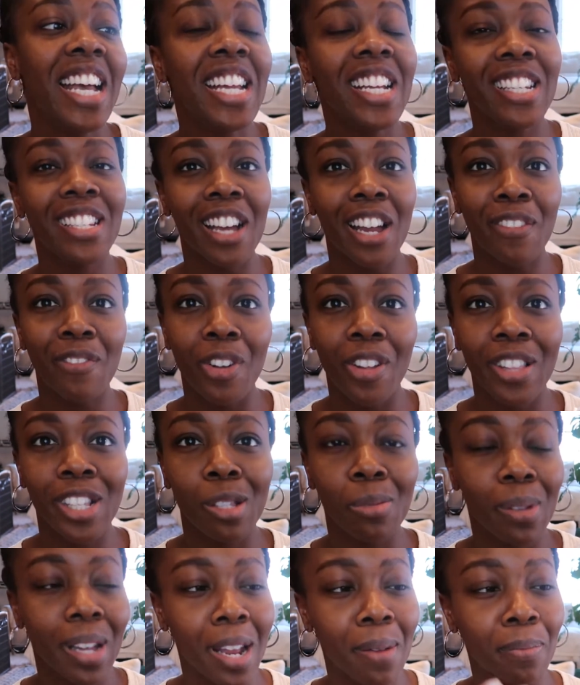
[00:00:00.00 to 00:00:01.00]
done for this
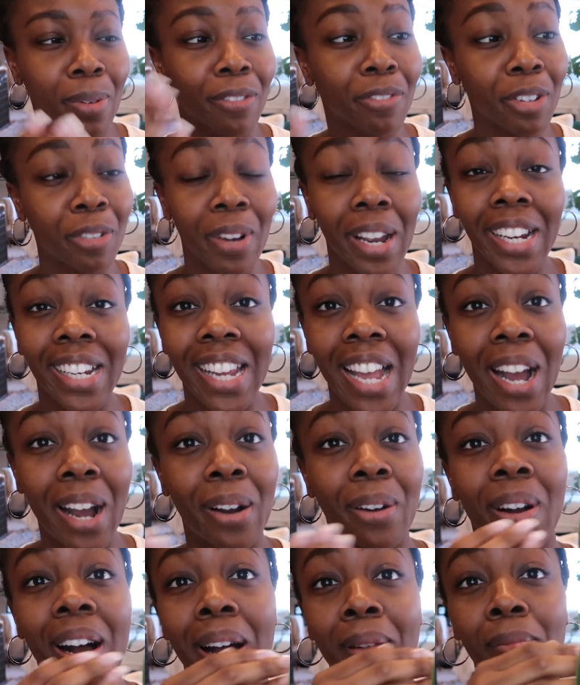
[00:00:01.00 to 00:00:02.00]
plant. But for right
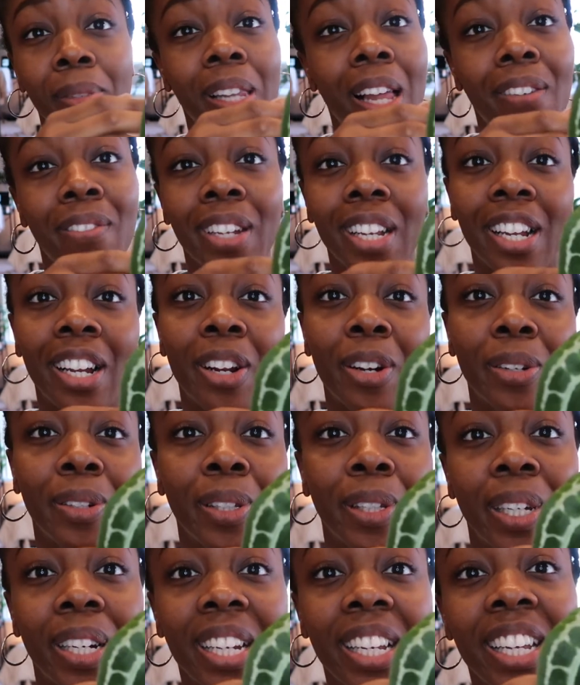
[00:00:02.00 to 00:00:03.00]
now, I'm loving her
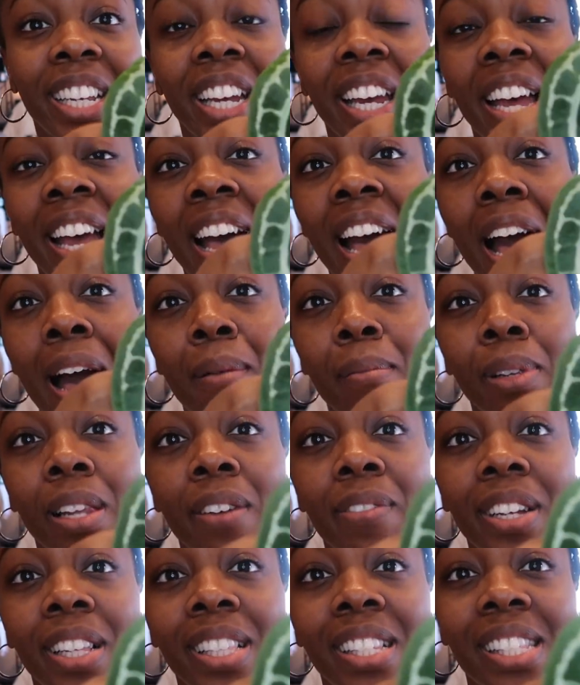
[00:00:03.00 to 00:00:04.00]
look. I'm
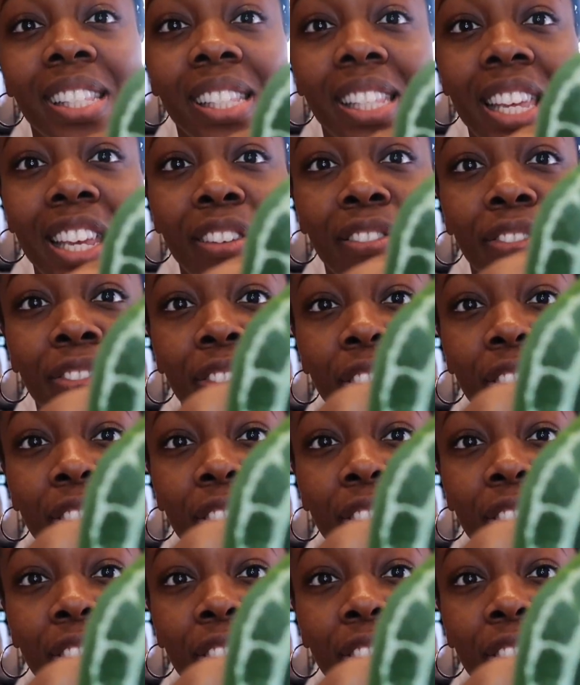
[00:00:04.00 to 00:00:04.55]
loving this leaf.